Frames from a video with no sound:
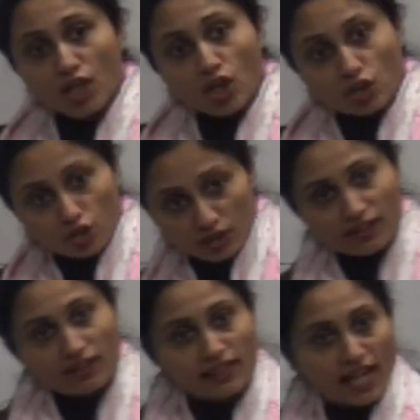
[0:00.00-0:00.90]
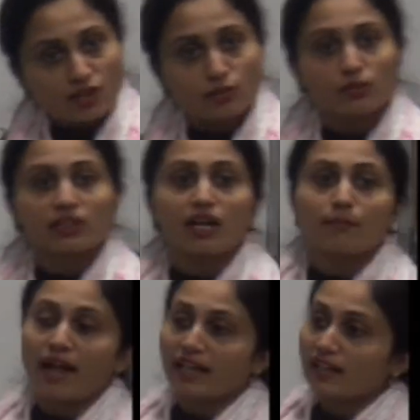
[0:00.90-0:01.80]
So then the reaction will come
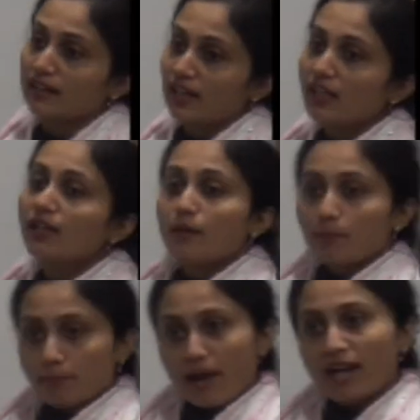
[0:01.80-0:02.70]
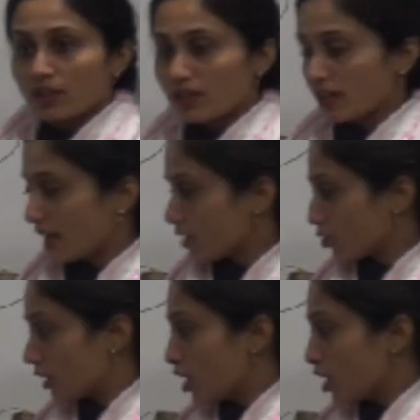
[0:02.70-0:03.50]
back in the backward direction.